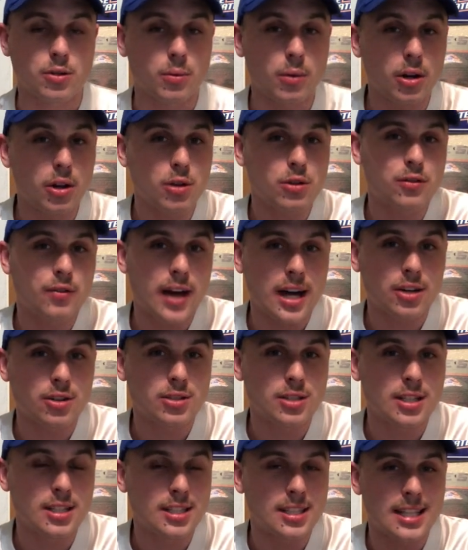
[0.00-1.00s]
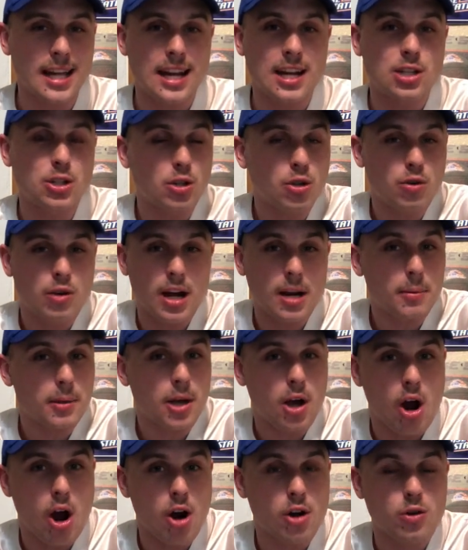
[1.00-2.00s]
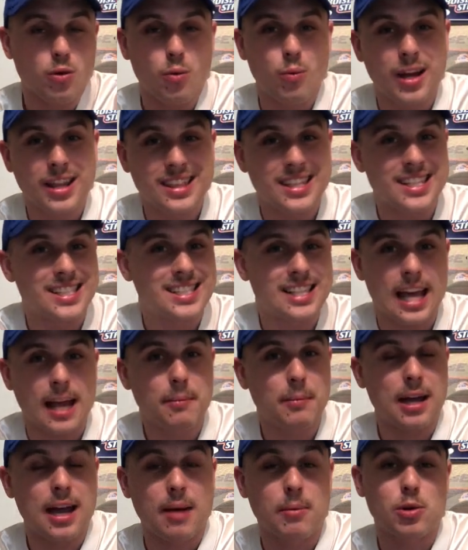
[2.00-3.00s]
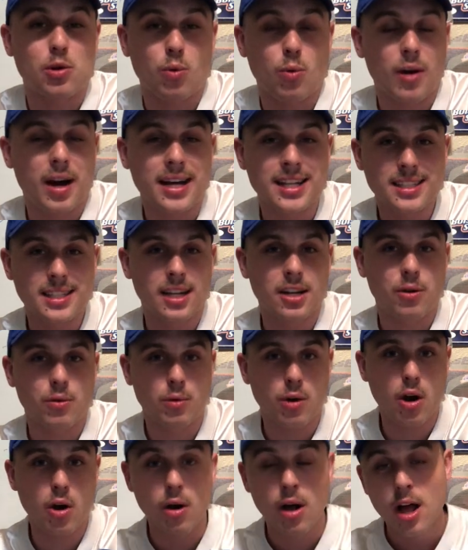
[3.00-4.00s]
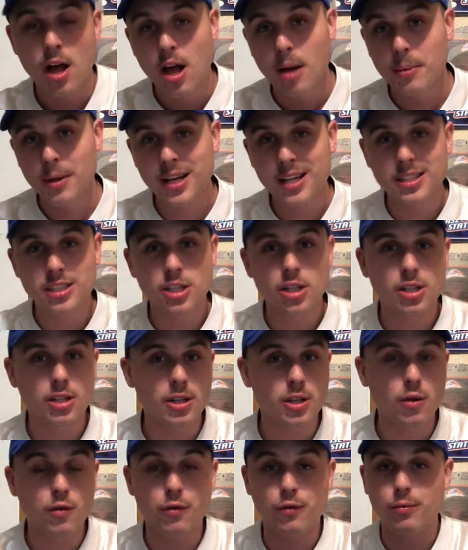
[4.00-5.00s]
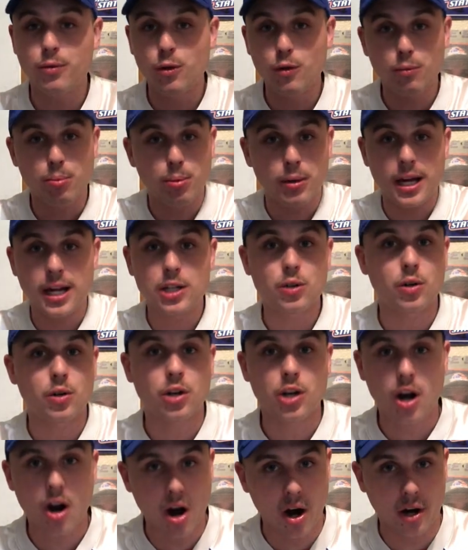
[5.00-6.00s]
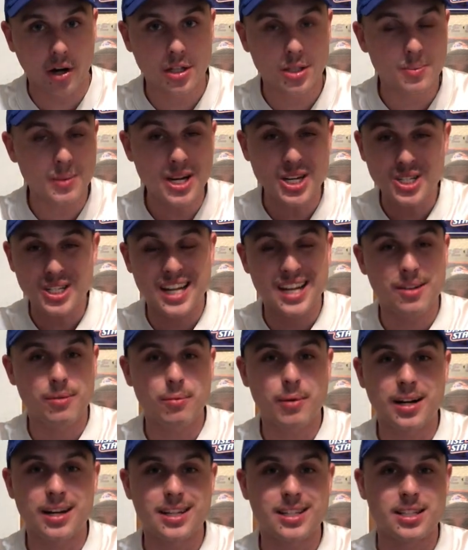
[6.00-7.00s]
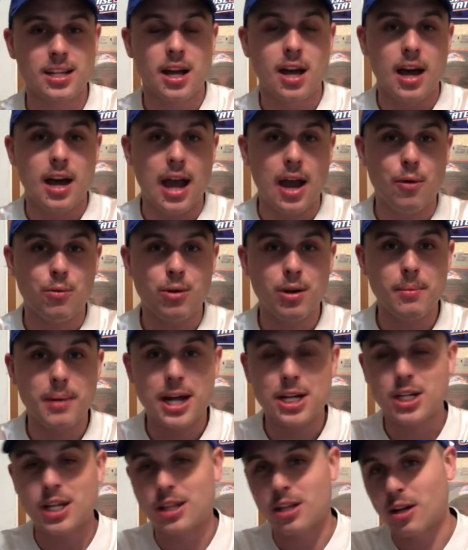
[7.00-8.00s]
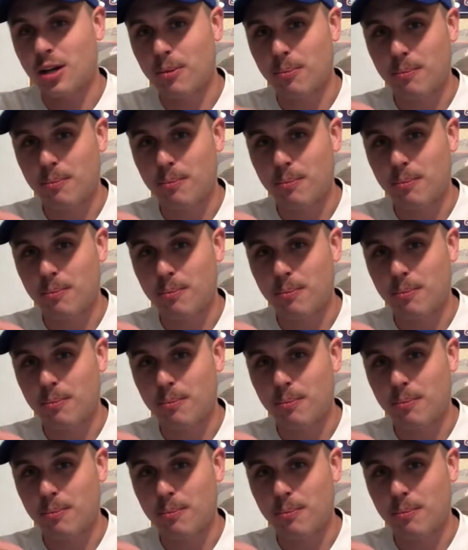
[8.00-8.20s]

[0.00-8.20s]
And one of those factors is that it's incredibly hard to win the same game twice in a row because you've played your card, especially when it's a rematch at the